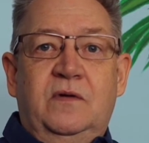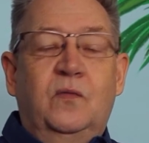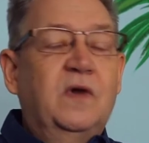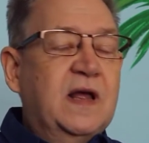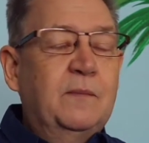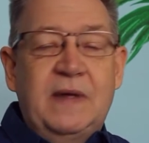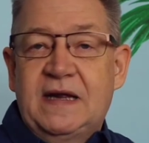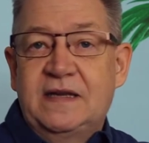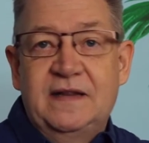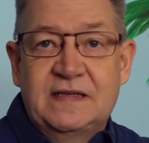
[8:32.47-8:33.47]
We'll come
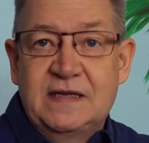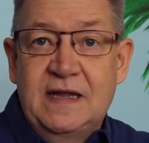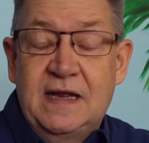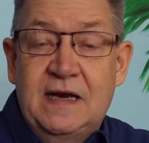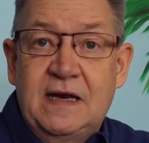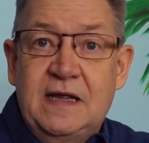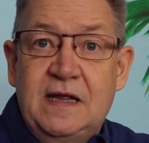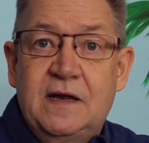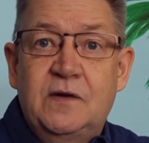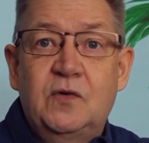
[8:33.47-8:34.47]
back to this again and
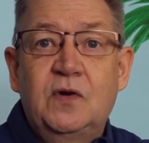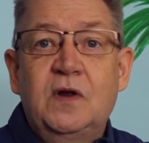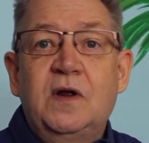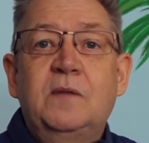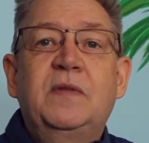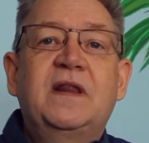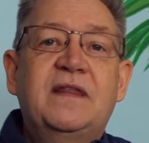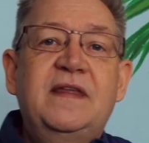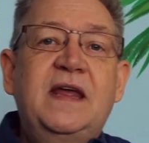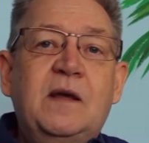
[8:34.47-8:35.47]
again. But
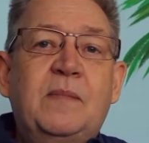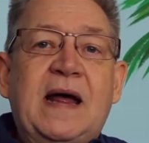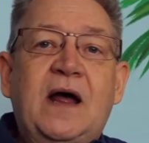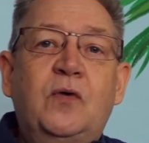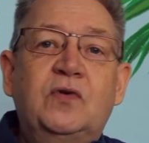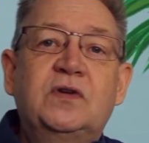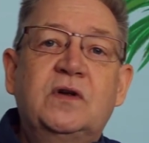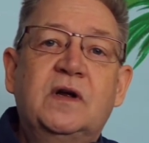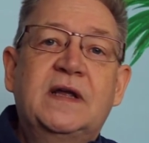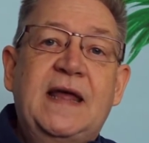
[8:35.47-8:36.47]
think about
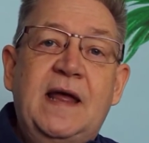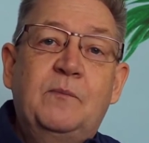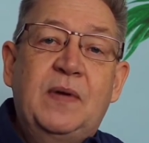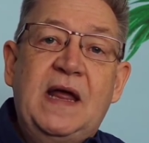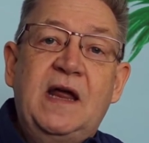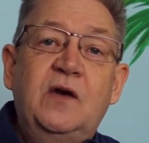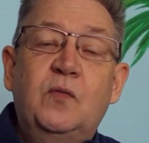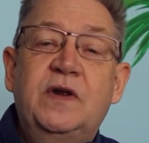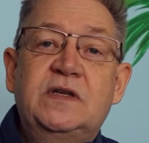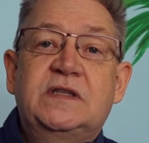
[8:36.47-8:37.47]
a campaign
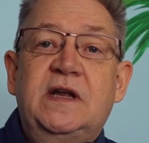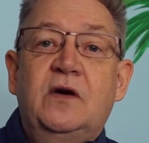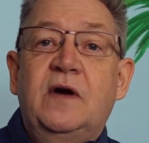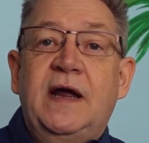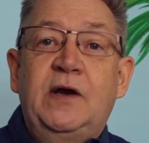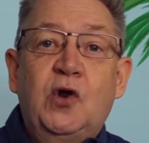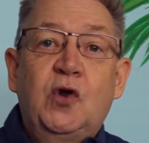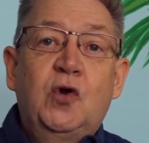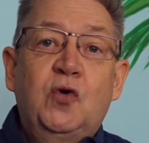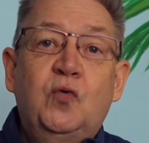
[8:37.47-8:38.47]
where you say, all right,
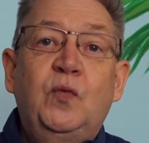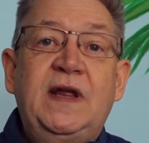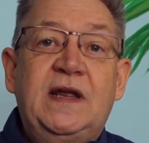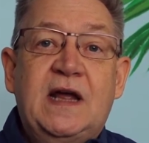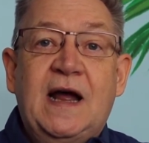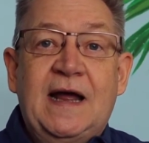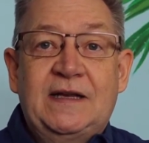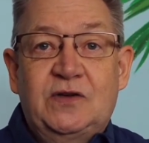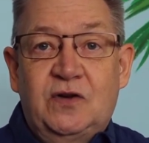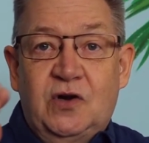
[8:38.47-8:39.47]
we
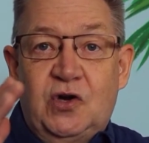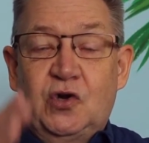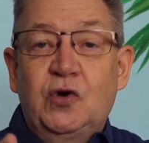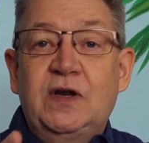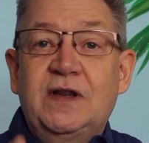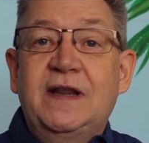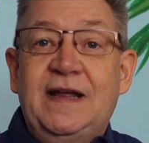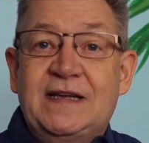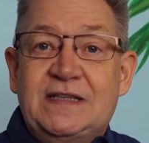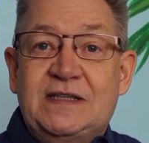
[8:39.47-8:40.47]
got a good
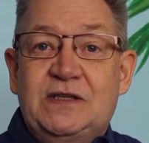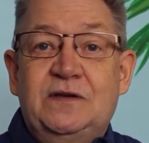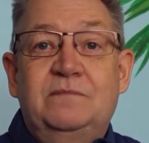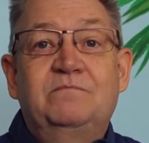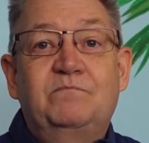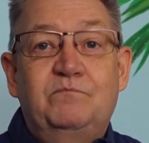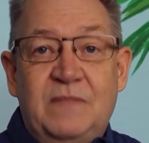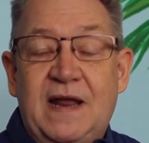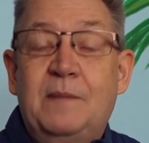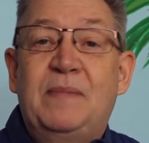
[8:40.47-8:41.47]
list
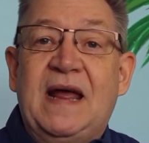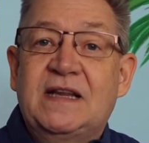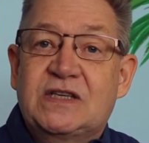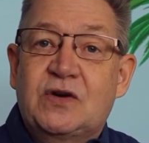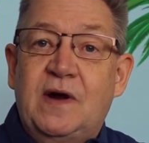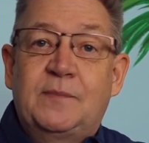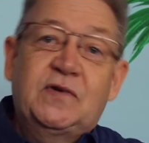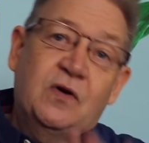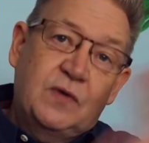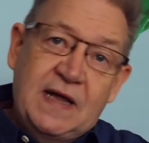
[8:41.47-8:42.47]
and a bad
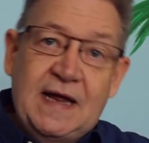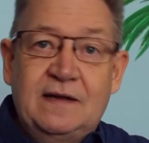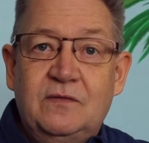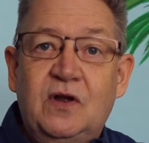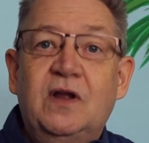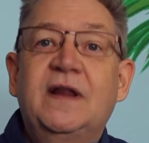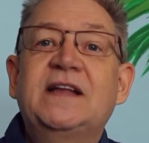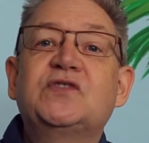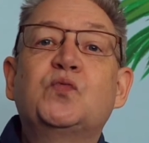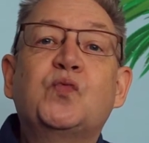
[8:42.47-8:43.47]
script. Okay,
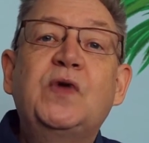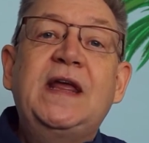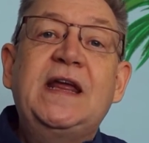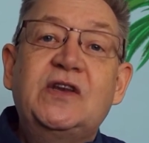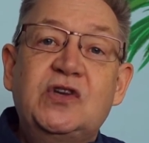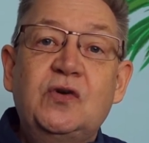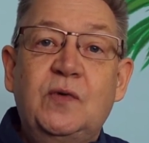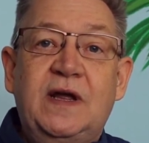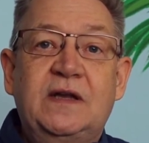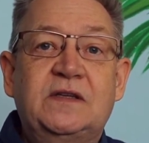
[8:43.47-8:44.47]
let's
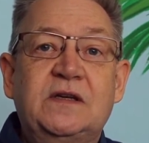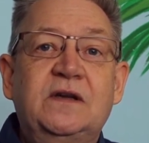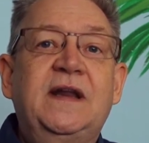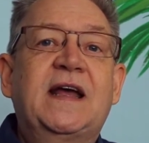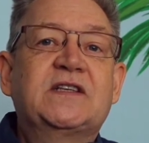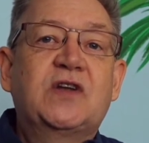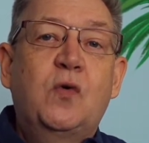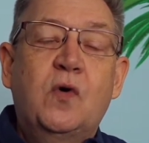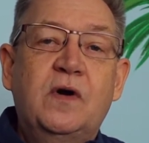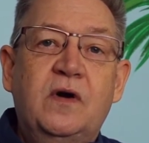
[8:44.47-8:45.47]
redo it next
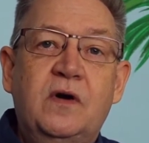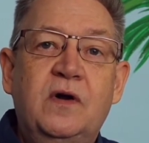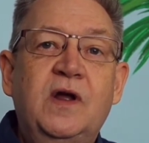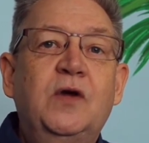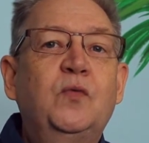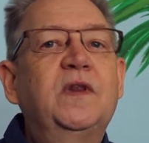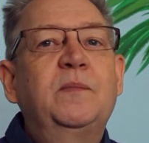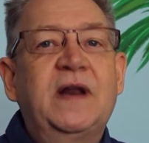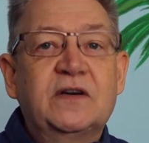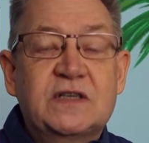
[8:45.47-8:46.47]
quarter with a
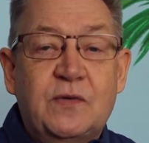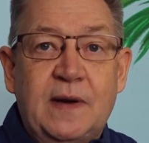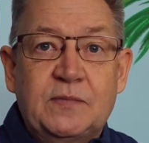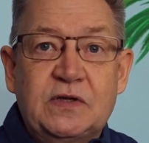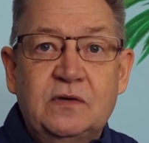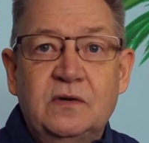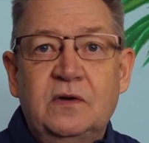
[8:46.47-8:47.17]
better script.